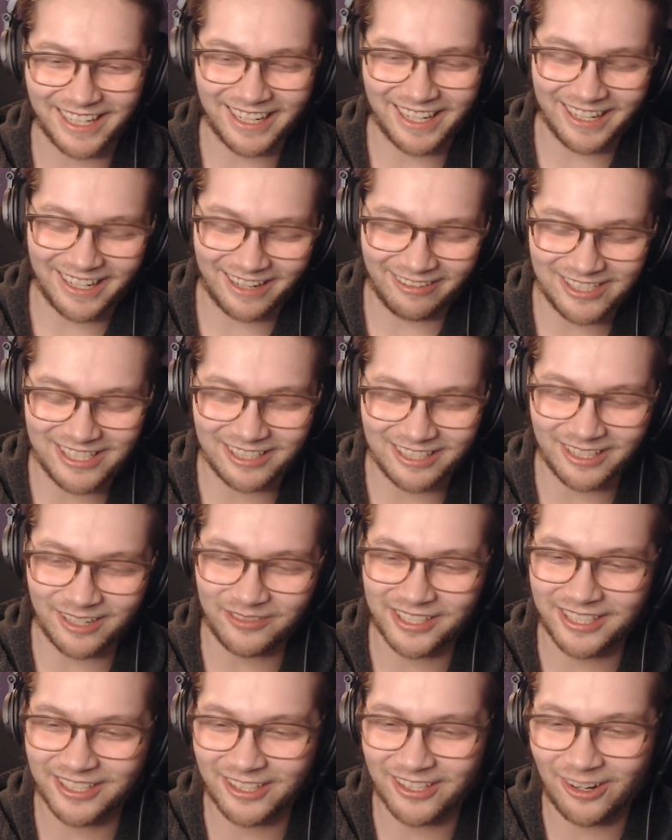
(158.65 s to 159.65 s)
I would just love to
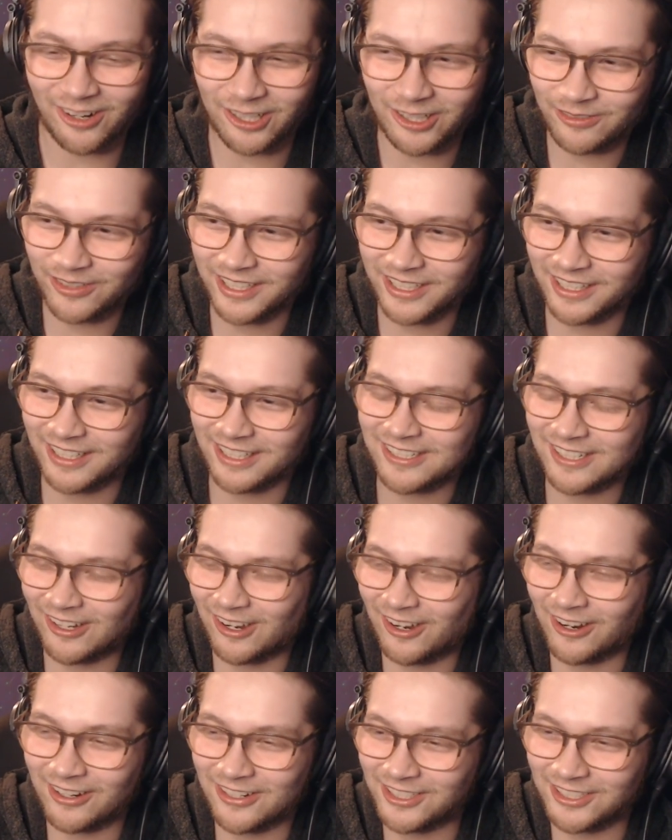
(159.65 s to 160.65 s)
hear all of like the
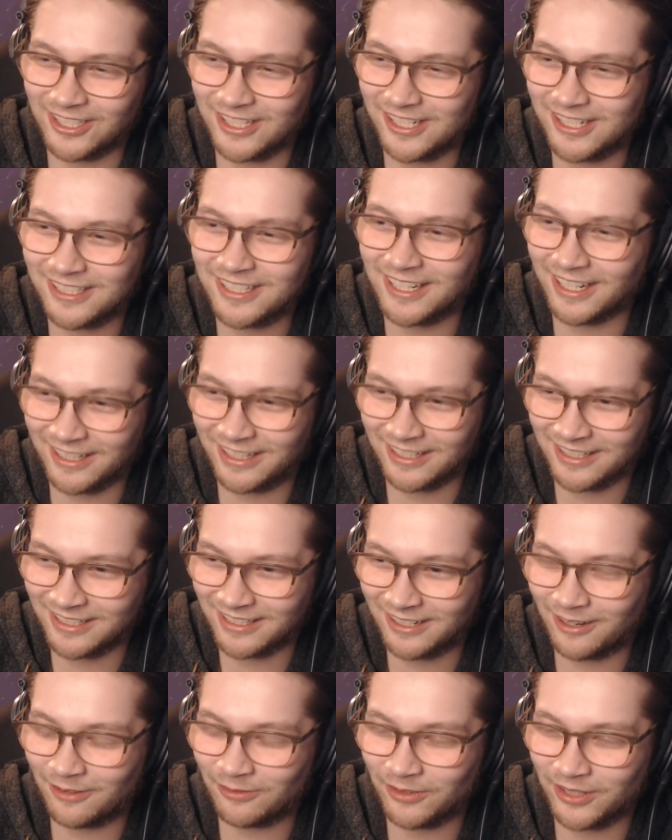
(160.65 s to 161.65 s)
songs she just sings
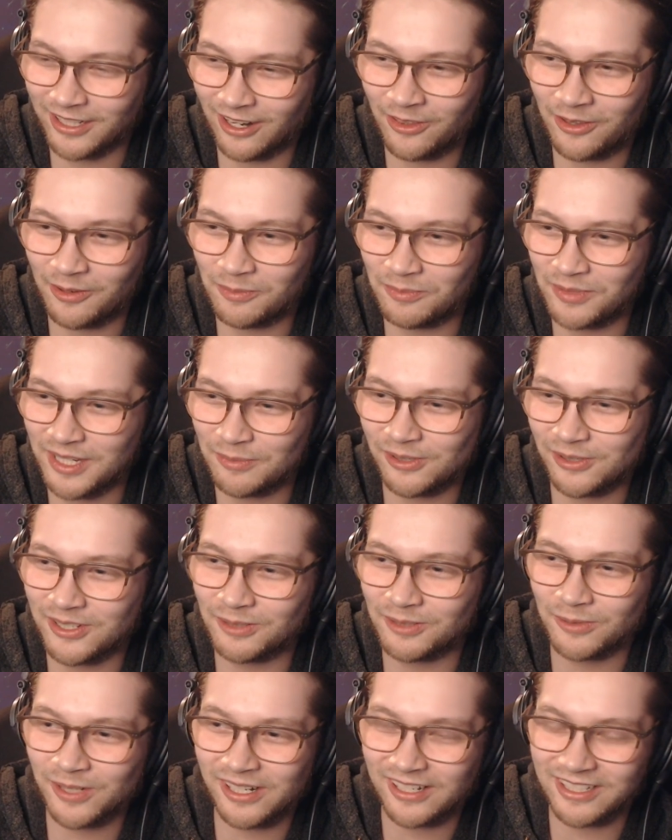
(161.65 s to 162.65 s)
of like other people as
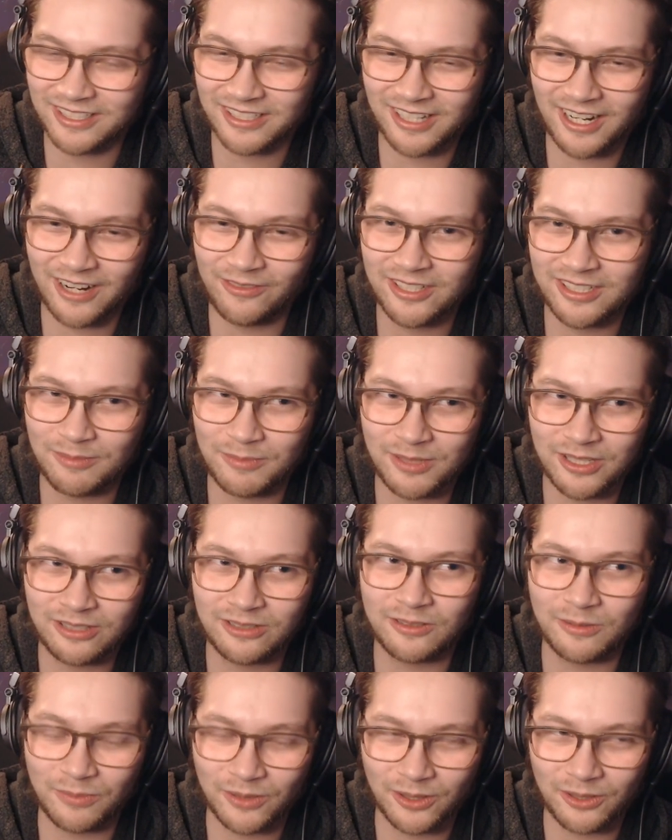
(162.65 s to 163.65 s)
well, because covers can be
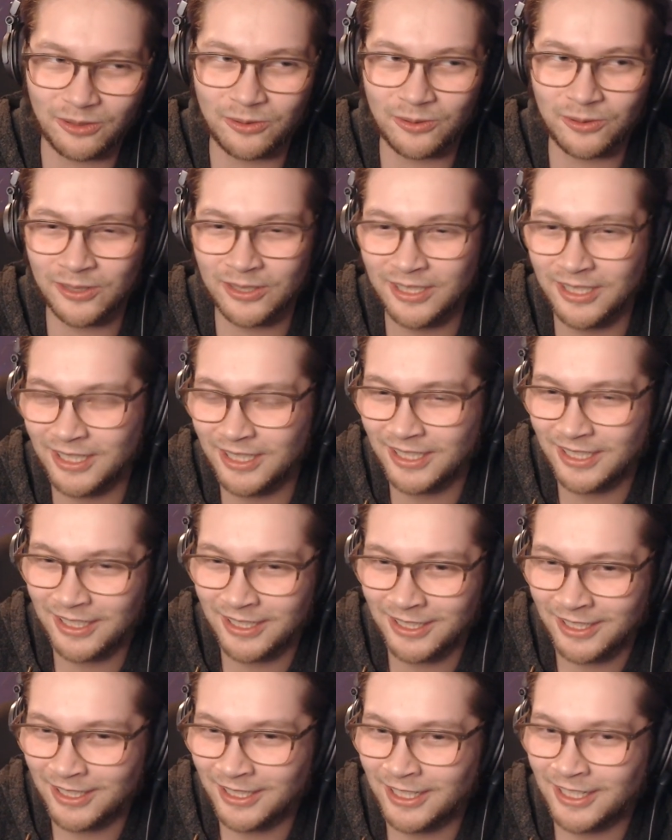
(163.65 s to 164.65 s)
super
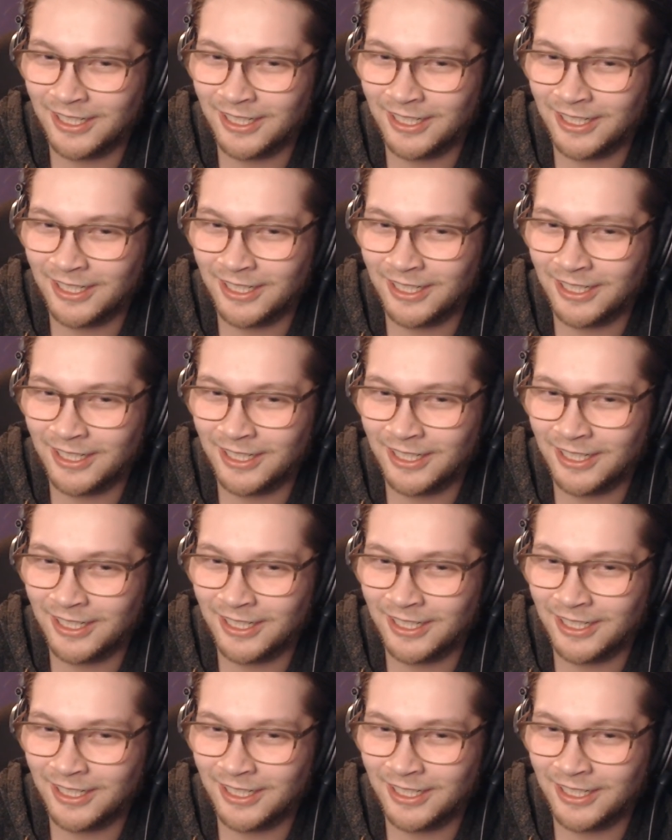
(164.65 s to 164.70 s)
cool.